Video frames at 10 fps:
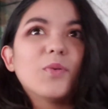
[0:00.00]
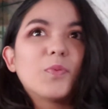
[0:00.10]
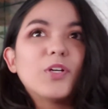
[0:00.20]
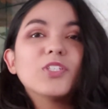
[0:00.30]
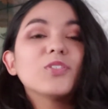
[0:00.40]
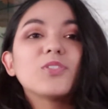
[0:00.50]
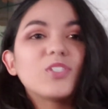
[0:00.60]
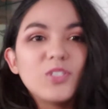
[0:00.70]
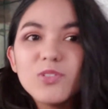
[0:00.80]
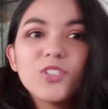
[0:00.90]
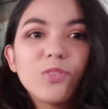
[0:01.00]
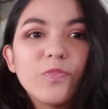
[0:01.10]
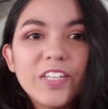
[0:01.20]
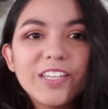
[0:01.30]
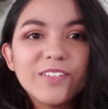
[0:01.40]
produced YouTube
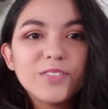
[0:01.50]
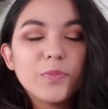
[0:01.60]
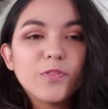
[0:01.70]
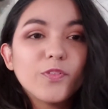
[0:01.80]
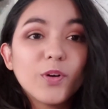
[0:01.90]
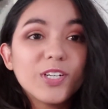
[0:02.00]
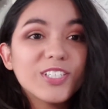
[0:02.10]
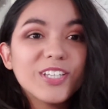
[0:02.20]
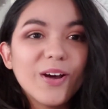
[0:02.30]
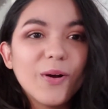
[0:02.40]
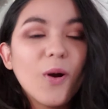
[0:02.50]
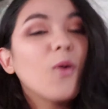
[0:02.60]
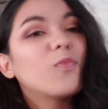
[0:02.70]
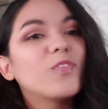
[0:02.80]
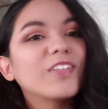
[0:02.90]
videos before, so
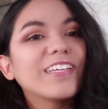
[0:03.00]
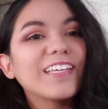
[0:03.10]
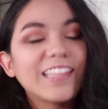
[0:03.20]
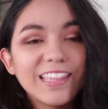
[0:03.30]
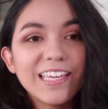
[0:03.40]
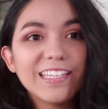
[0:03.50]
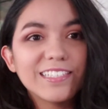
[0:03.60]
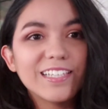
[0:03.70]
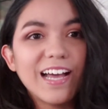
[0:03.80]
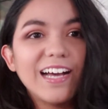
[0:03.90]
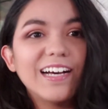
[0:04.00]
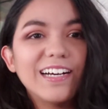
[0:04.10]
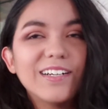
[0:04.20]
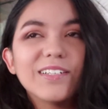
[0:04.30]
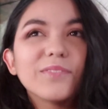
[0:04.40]
hopefully things
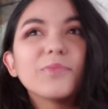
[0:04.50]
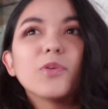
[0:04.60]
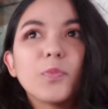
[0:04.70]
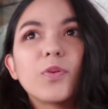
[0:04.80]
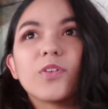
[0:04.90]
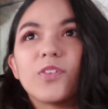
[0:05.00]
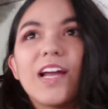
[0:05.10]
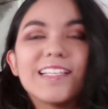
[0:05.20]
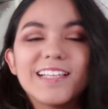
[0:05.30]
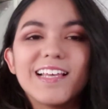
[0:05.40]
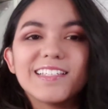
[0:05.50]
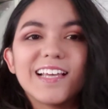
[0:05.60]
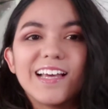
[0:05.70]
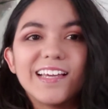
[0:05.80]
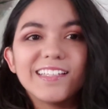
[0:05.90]
will progress as
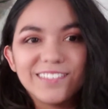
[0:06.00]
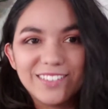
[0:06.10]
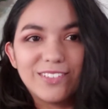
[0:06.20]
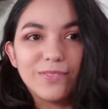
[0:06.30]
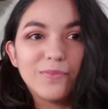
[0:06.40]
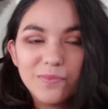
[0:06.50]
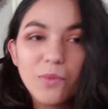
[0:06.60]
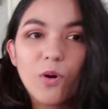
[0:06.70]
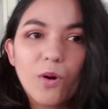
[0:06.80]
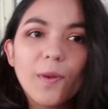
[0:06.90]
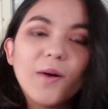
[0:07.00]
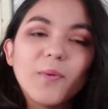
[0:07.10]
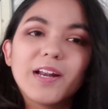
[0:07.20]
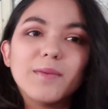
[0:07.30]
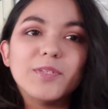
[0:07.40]
I learn more about
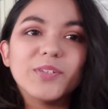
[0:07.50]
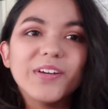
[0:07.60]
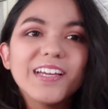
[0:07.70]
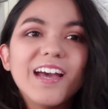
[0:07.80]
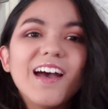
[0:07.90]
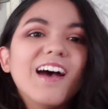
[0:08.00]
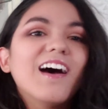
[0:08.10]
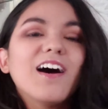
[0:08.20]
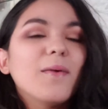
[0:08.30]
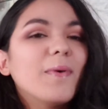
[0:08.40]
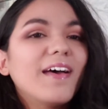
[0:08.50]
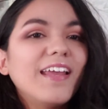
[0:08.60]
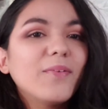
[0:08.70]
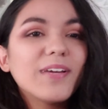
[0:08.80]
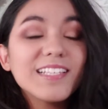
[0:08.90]
what I'm doing. But
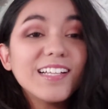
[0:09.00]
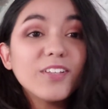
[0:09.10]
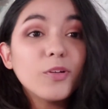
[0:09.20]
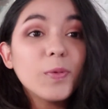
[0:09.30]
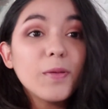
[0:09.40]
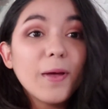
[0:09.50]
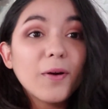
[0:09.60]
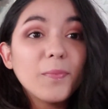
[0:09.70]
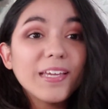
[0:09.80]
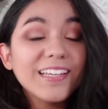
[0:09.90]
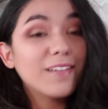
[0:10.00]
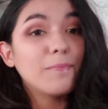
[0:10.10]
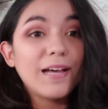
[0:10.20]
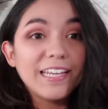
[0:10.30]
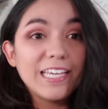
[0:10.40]
anyways, a little bit about me.
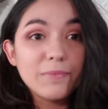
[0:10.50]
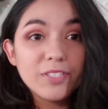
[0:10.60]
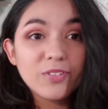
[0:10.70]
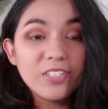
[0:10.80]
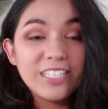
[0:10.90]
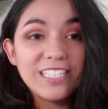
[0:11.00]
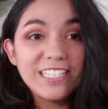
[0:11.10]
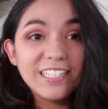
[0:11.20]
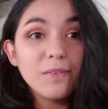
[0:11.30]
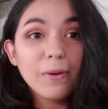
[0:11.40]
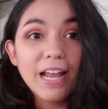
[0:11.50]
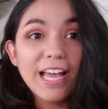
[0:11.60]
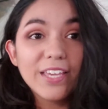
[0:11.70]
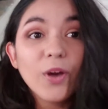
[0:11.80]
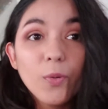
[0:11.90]
My name is Christina, but
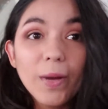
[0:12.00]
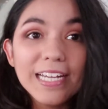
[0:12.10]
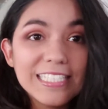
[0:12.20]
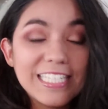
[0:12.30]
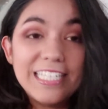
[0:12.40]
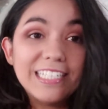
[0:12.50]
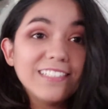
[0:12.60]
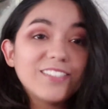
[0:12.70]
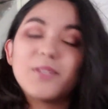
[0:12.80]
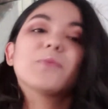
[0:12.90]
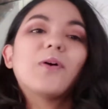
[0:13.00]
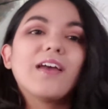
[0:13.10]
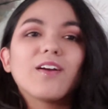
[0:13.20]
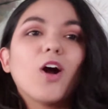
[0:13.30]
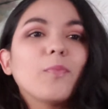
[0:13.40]
I go by Tina, so go
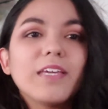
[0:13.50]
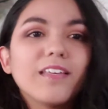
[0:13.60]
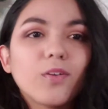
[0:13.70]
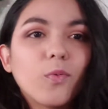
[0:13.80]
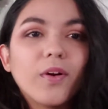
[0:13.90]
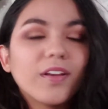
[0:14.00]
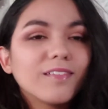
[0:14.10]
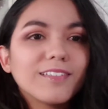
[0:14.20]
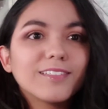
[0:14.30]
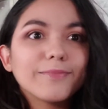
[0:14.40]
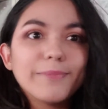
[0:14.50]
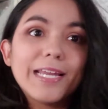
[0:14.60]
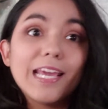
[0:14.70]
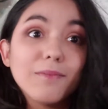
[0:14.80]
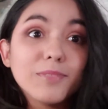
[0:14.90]
ahead and call me either one. That's my
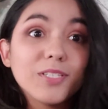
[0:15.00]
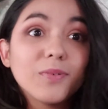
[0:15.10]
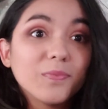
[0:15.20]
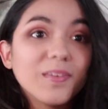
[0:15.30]
name, so